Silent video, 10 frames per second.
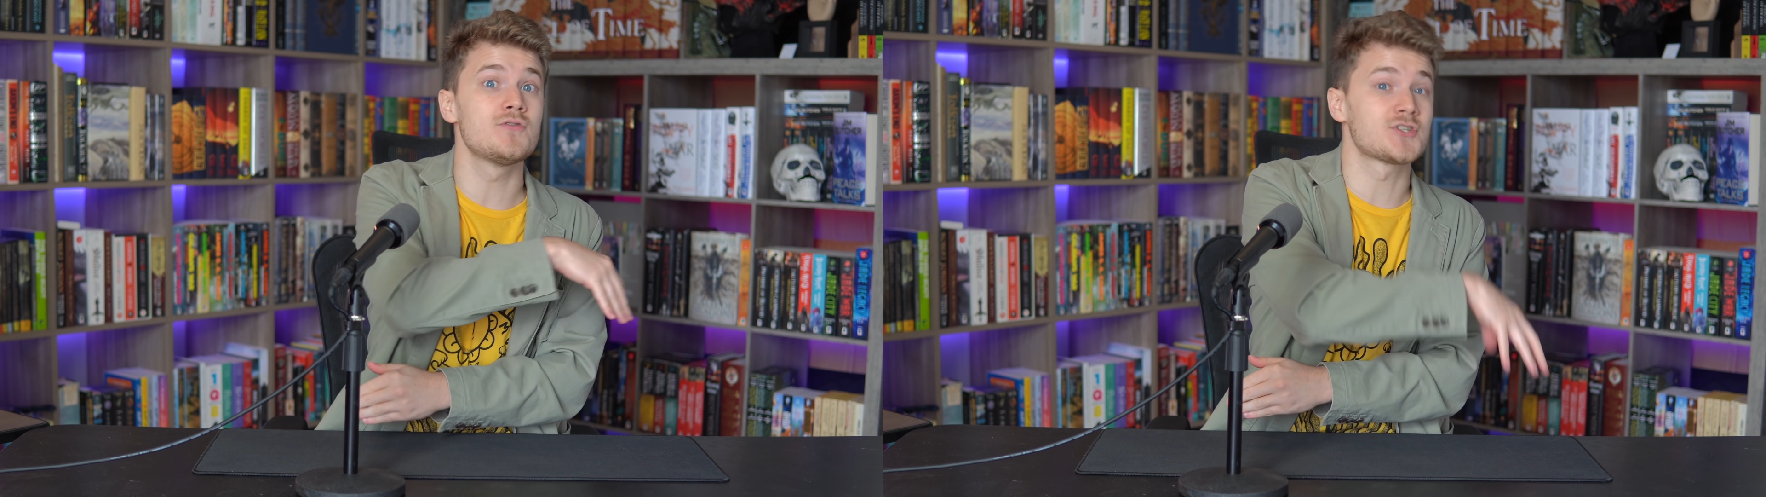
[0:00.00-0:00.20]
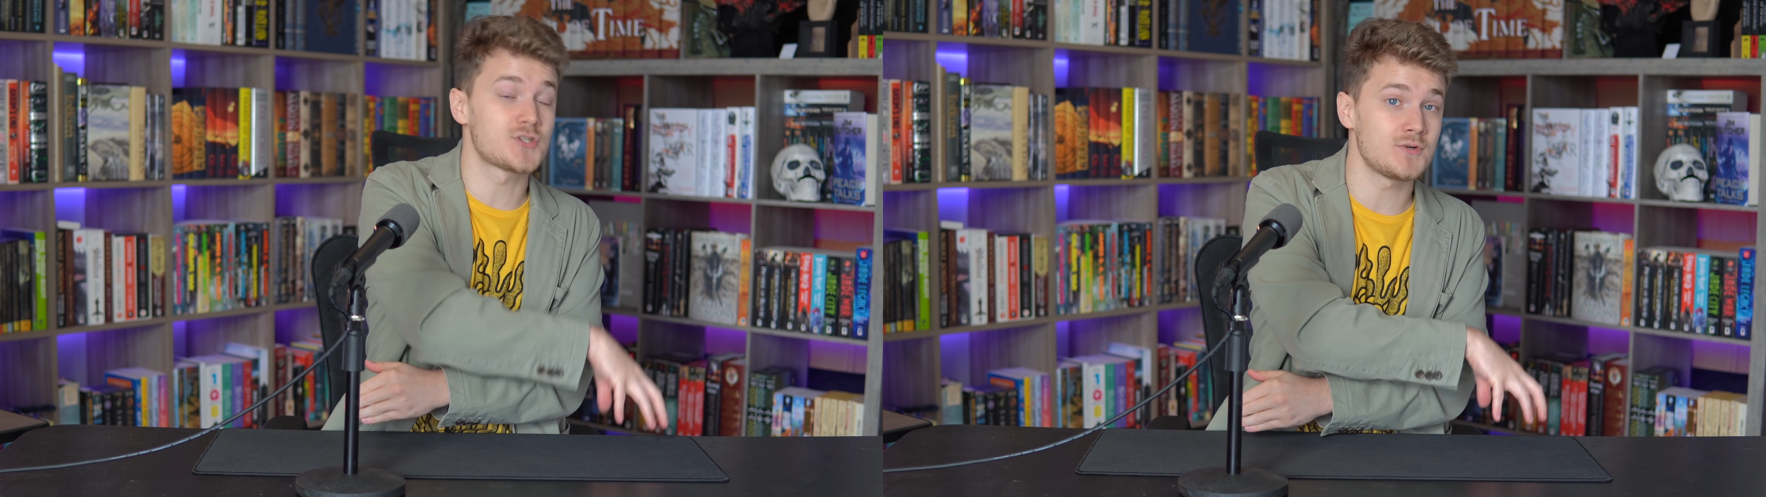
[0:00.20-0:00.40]

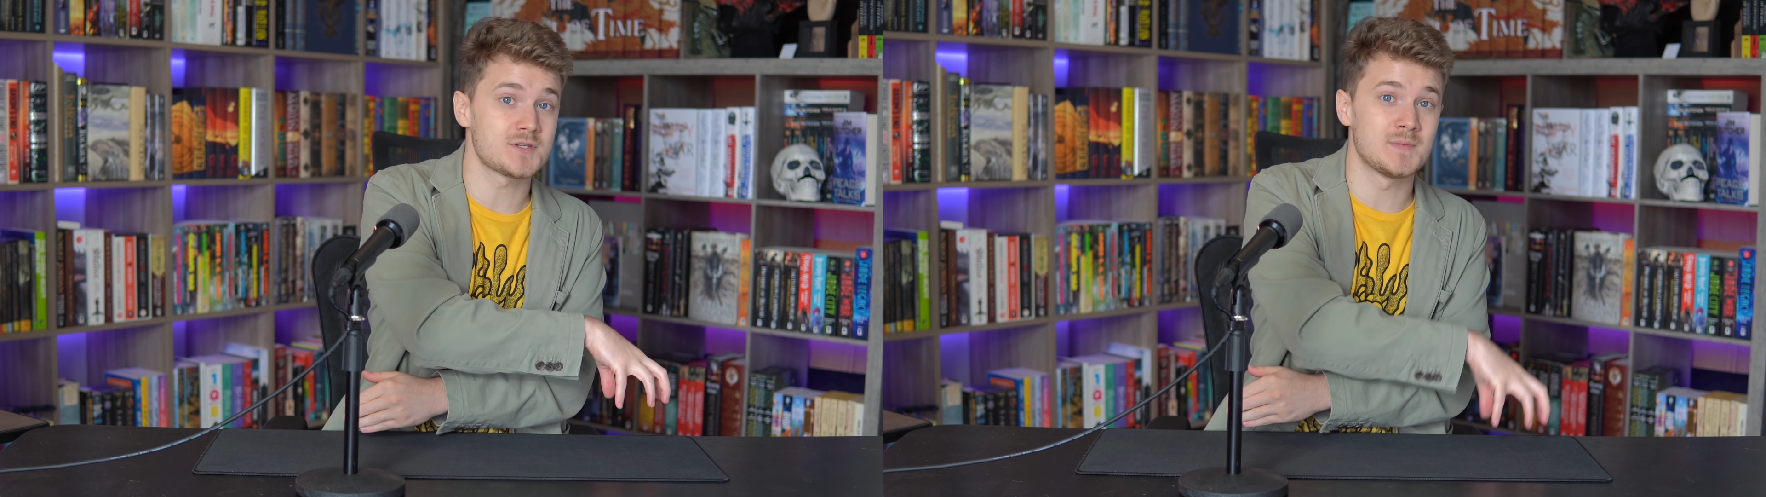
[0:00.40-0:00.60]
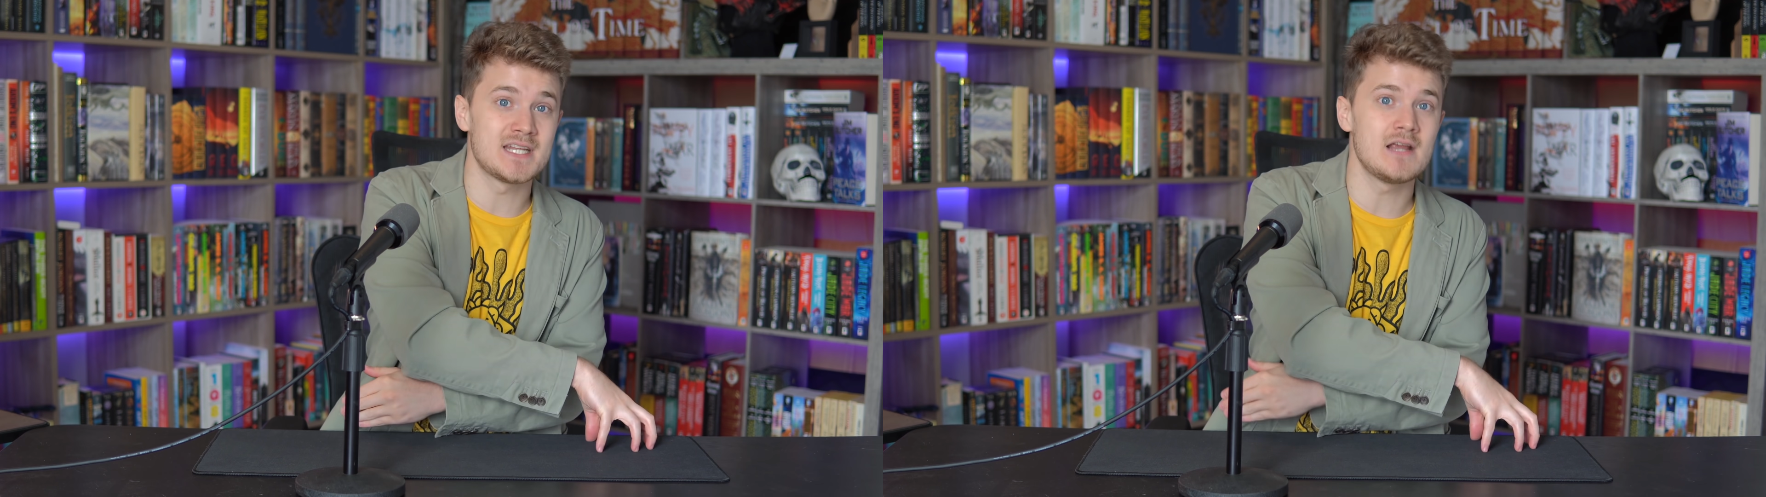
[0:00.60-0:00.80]
the
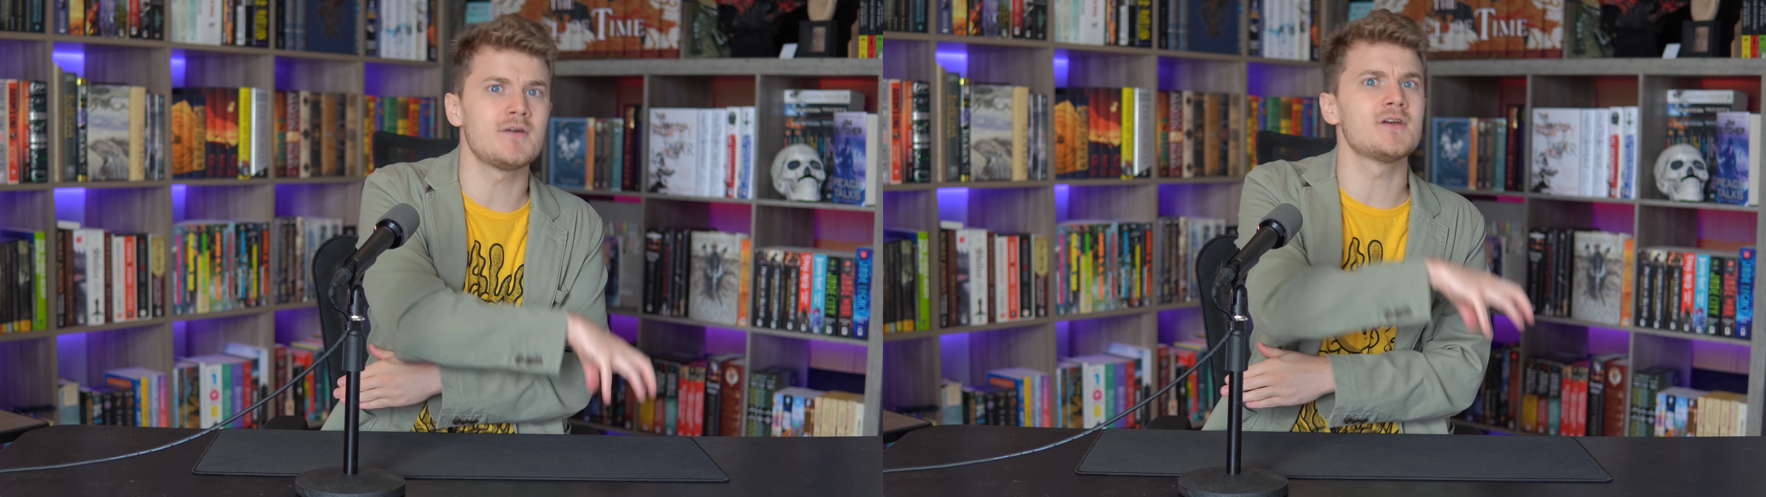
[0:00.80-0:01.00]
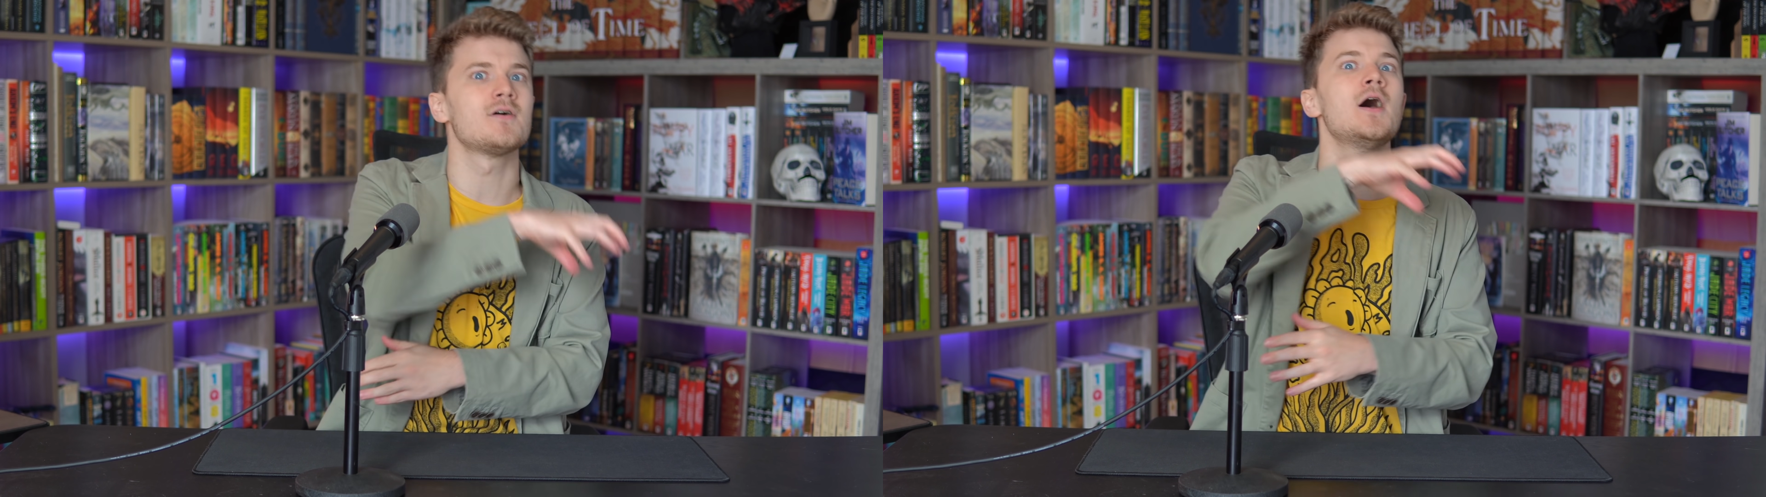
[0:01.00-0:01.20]
source
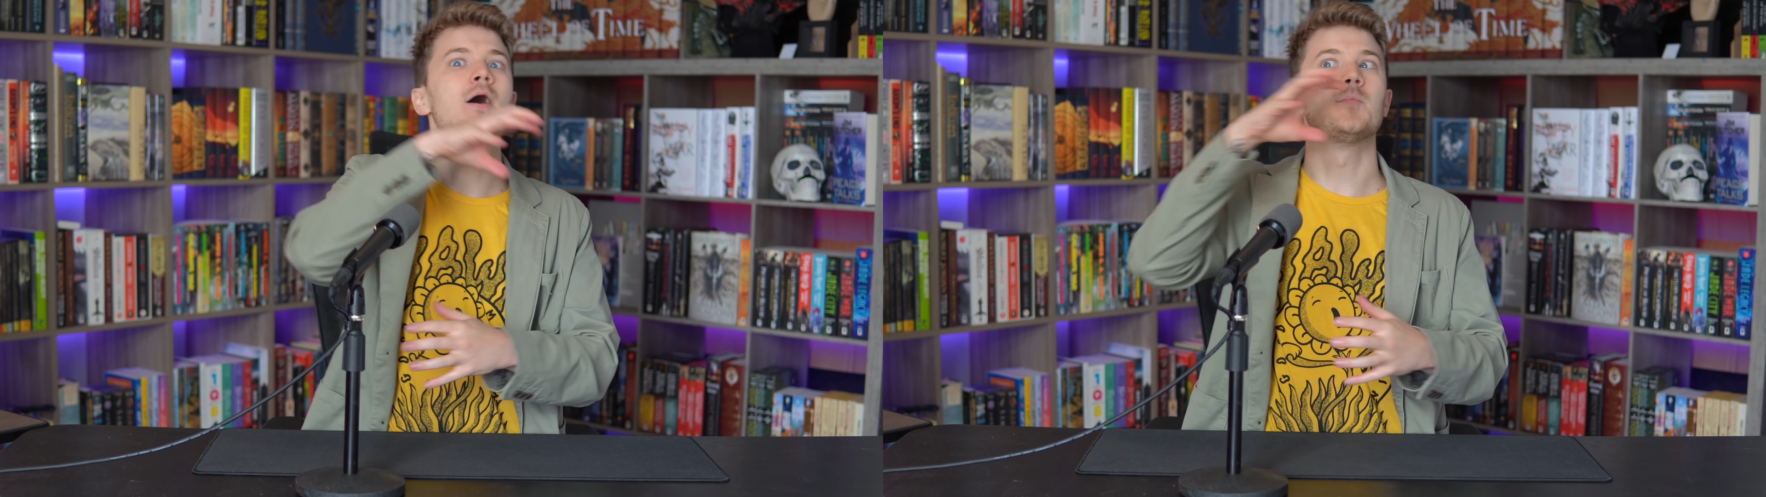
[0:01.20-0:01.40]
material,